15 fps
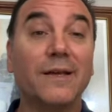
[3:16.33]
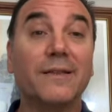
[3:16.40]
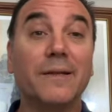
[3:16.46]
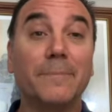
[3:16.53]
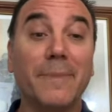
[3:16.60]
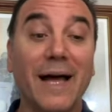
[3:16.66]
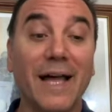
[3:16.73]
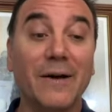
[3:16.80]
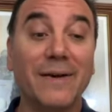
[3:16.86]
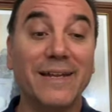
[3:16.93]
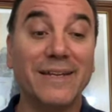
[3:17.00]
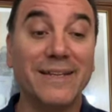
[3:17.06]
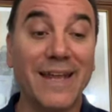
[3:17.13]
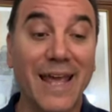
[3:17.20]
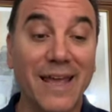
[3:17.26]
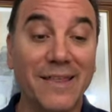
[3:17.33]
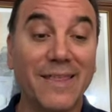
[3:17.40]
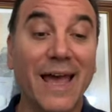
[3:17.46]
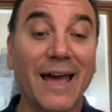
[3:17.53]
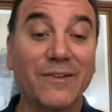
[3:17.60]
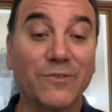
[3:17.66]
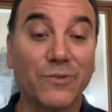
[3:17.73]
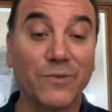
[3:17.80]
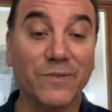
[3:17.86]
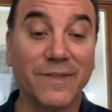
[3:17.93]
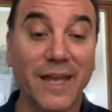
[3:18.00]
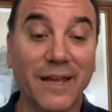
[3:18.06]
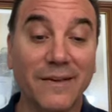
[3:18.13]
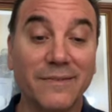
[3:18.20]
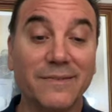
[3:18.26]
the mile in an 8th Haskell
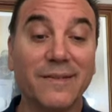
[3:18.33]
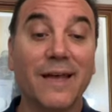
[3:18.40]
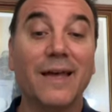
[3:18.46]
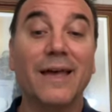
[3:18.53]
Stakes.